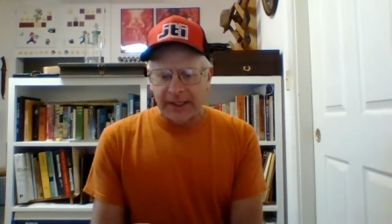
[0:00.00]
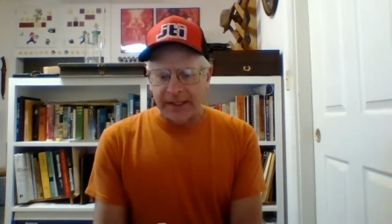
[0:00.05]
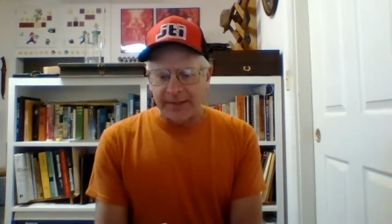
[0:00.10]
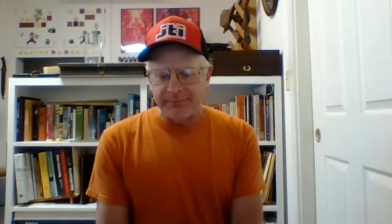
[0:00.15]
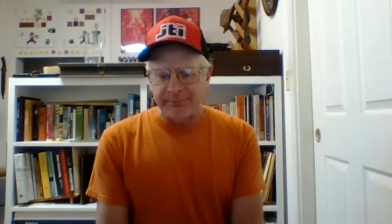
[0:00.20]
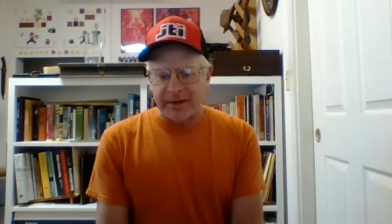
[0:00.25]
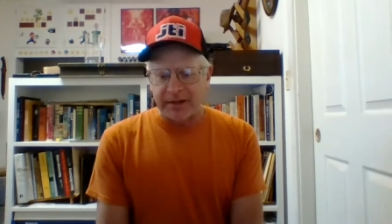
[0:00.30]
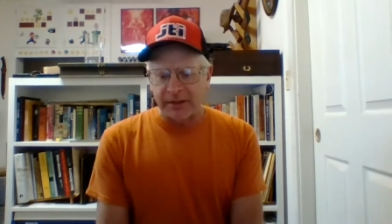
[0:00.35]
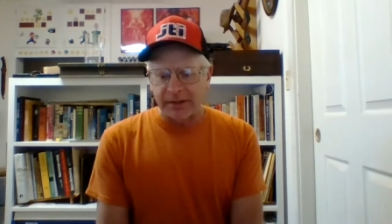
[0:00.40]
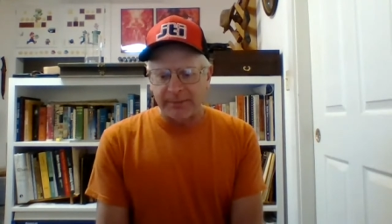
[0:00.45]

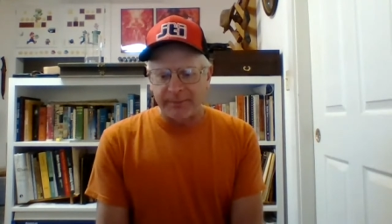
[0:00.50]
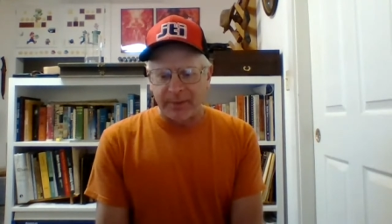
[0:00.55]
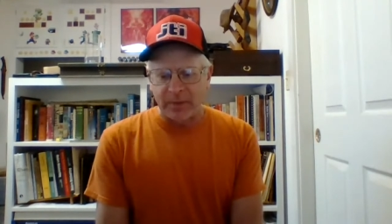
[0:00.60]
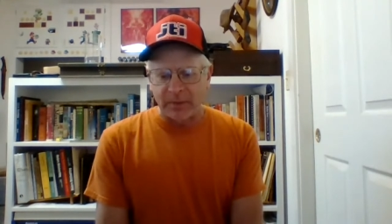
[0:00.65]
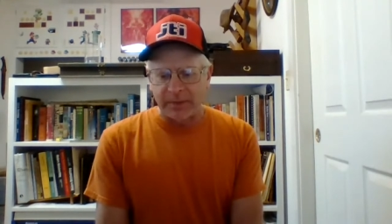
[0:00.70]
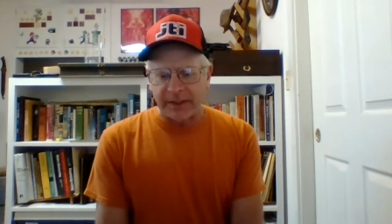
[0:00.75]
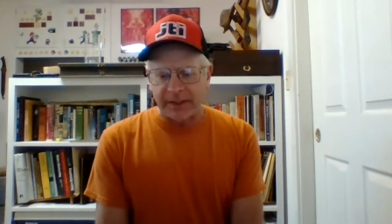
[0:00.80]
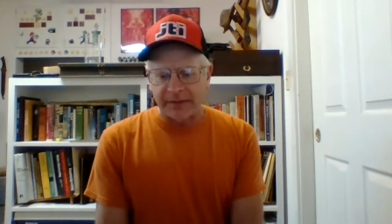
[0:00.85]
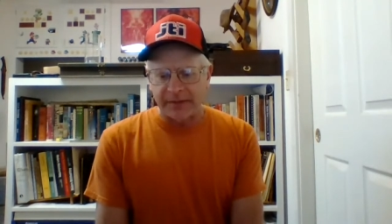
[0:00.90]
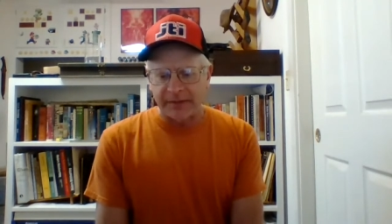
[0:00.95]
and barely
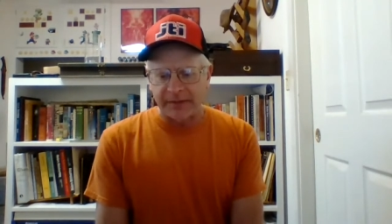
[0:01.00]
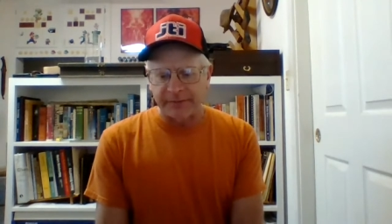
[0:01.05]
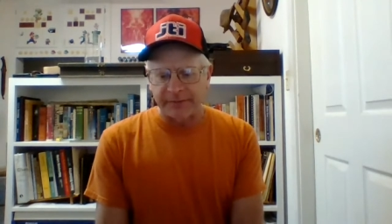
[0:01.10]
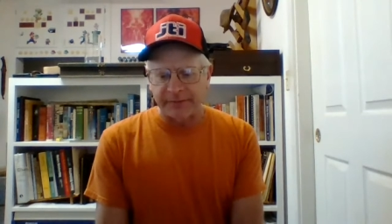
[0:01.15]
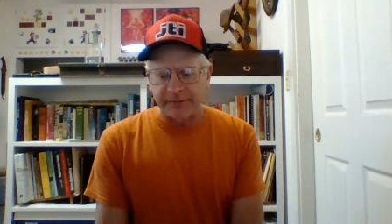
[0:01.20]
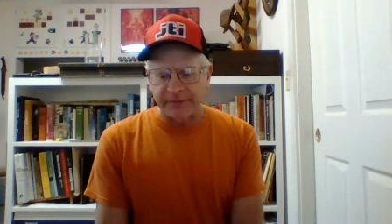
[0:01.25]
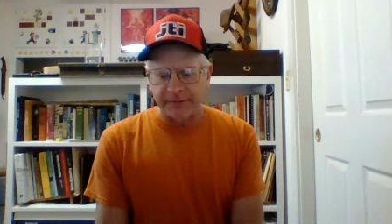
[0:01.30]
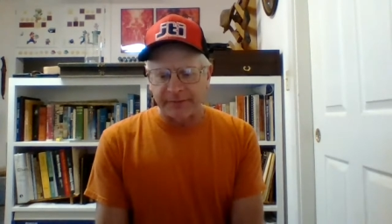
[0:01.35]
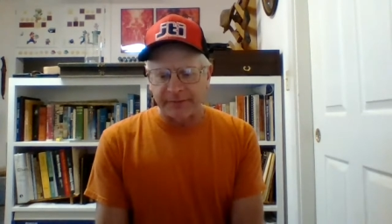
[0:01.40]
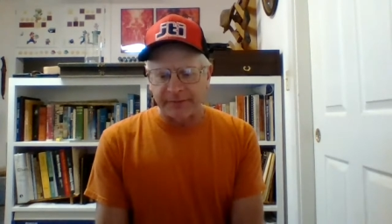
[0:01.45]
poke out,
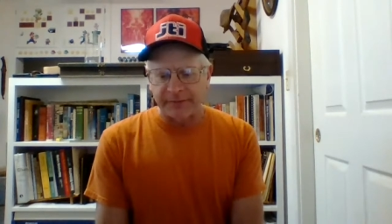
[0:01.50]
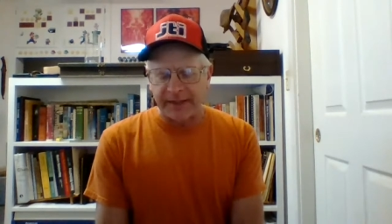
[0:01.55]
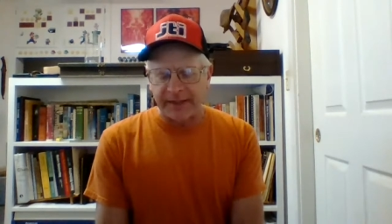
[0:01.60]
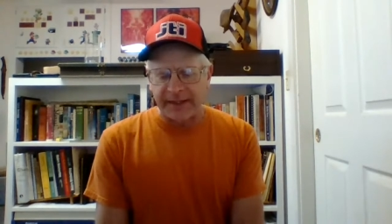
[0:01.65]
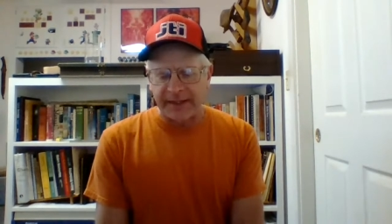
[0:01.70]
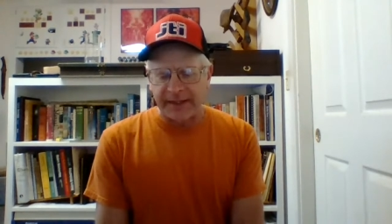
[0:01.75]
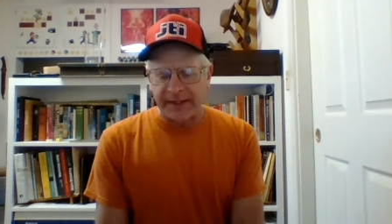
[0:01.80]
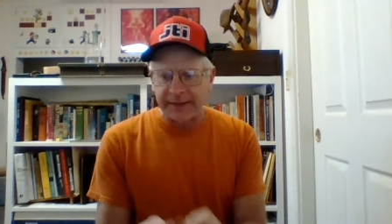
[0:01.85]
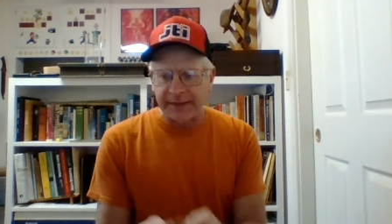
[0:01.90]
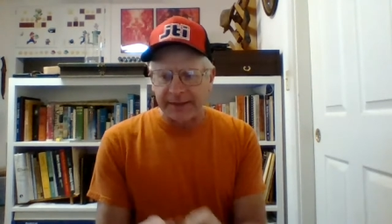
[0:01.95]
out
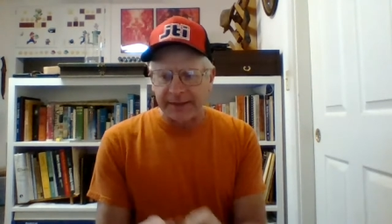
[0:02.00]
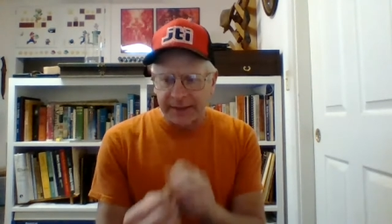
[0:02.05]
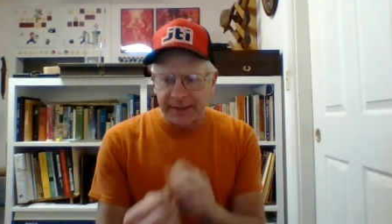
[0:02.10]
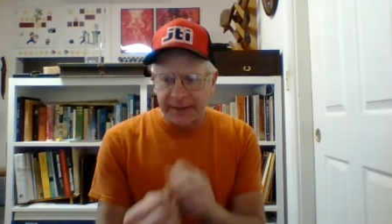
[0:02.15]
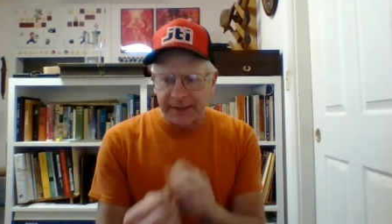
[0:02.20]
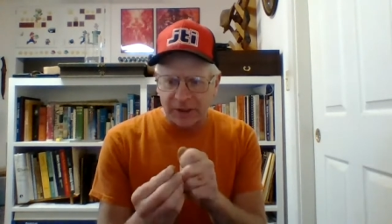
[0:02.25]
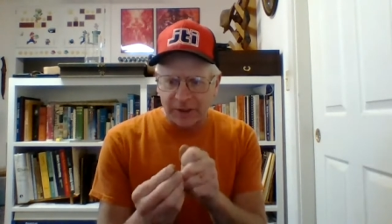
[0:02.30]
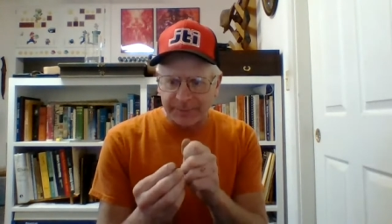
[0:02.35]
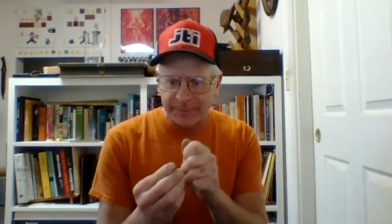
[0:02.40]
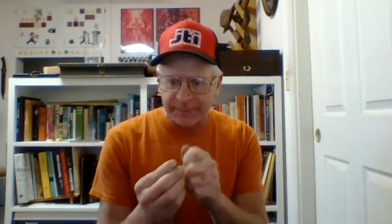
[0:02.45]
the
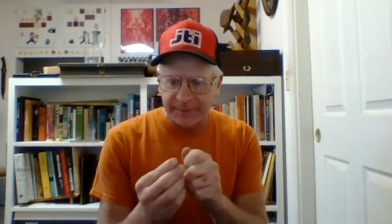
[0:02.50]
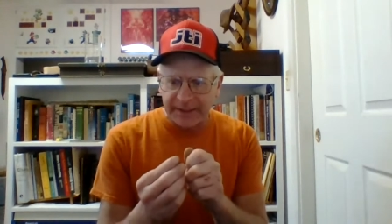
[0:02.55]
end.